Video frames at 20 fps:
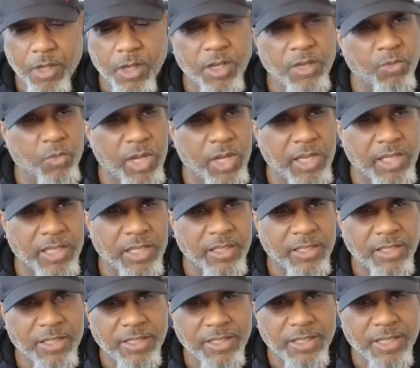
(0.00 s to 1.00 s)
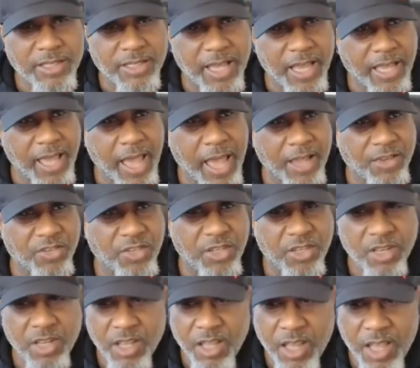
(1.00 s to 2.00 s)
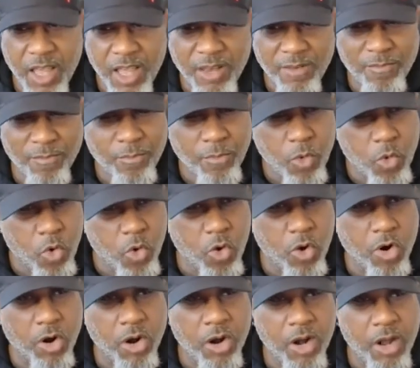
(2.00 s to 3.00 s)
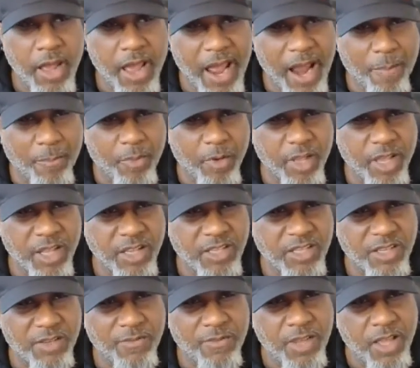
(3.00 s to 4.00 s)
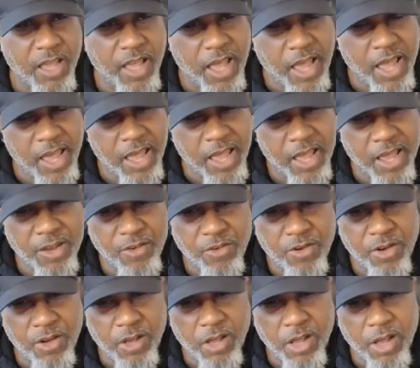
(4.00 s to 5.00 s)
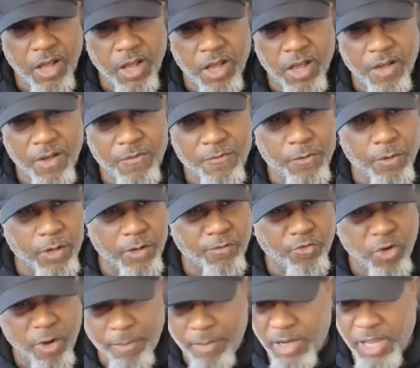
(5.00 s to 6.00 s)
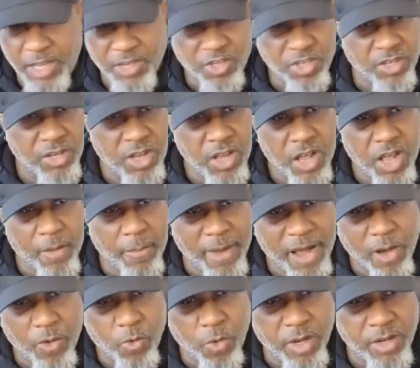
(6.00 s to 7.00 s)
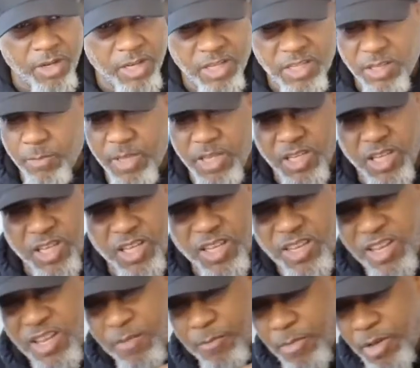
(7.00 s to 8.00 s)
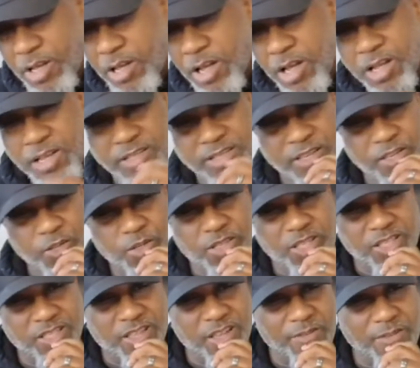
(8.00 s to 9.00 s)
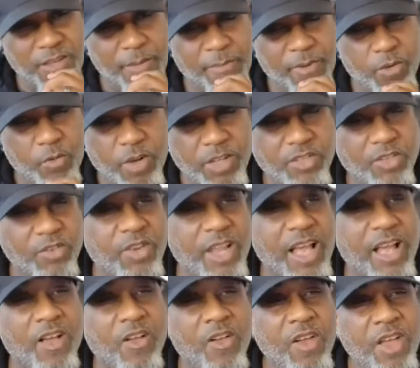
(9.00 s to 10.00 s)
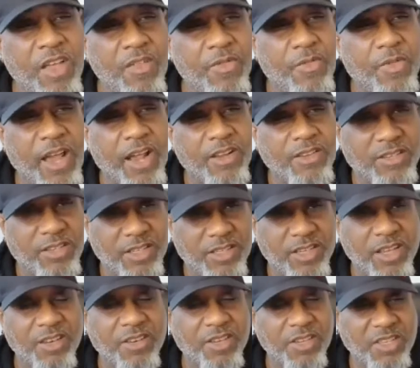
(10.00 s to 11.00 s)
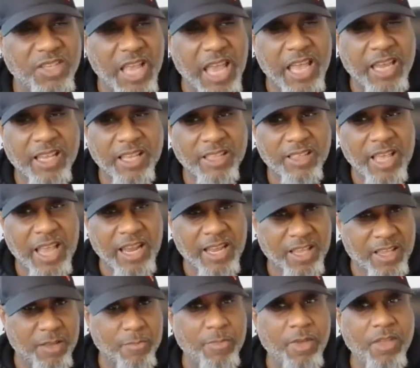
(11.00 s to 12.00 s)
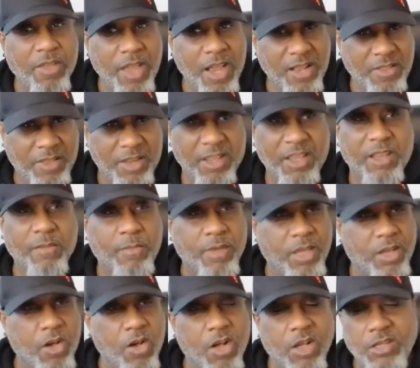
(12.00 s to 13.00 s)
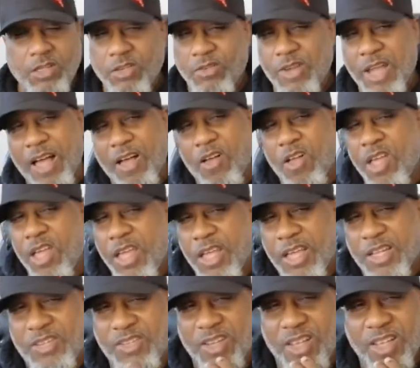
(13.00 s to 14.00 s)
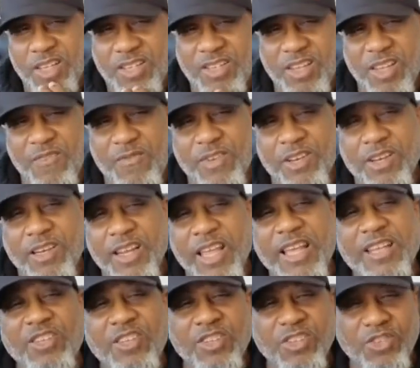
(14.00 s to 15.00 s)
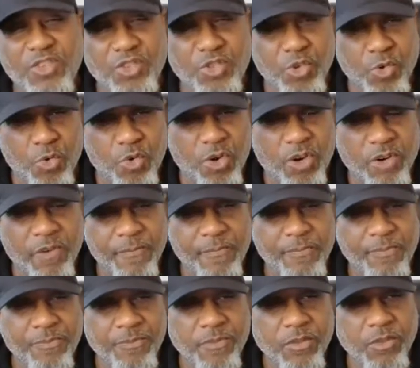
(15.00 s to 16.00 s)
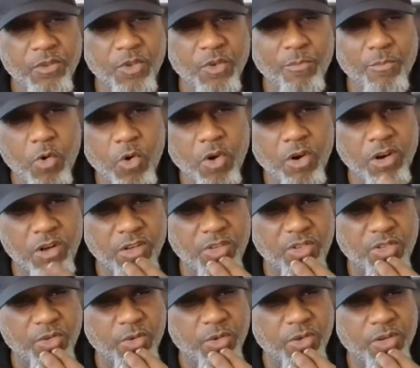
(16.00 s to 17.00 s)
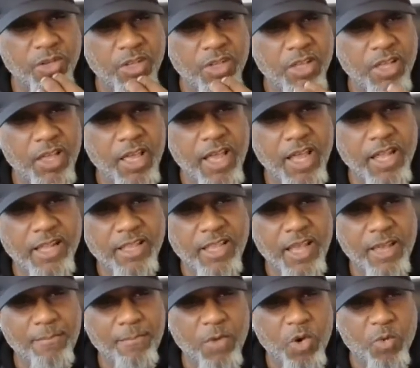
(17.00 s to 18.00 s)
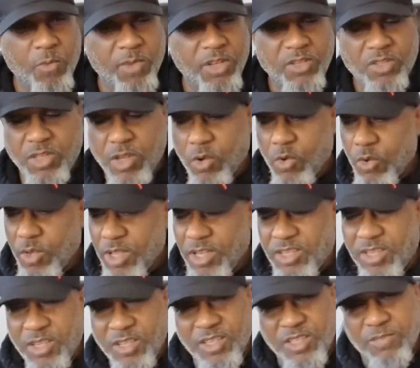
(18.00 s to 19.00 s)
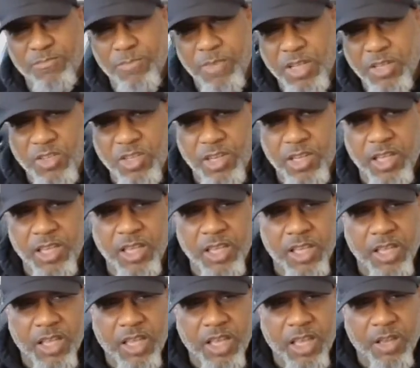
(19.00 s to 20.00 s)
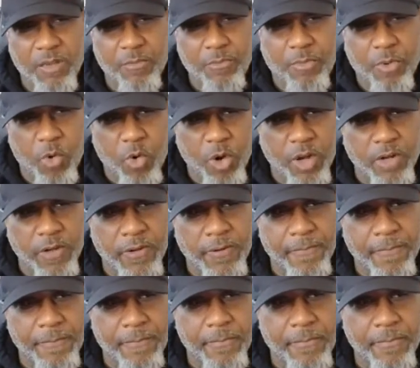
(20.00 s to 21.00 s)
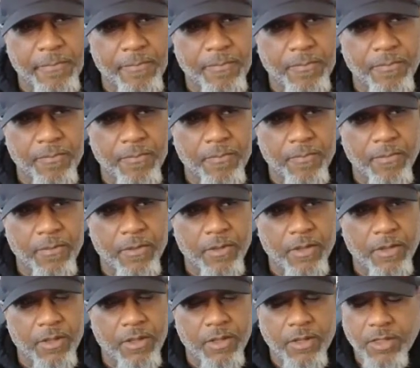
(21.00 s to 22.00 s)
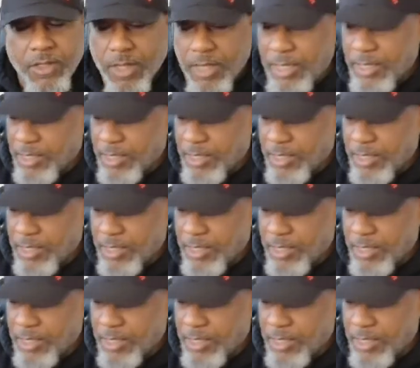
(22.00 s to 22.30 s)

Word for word: unwilling to take action and more apprehensive and uh, full of trepidation about what needs to be done because you see stuff slipping away. So now there's this understanding that it could be there and then it could be gone. So now it's it's even less sure. You're more unsure at that moment. So it's immensely important to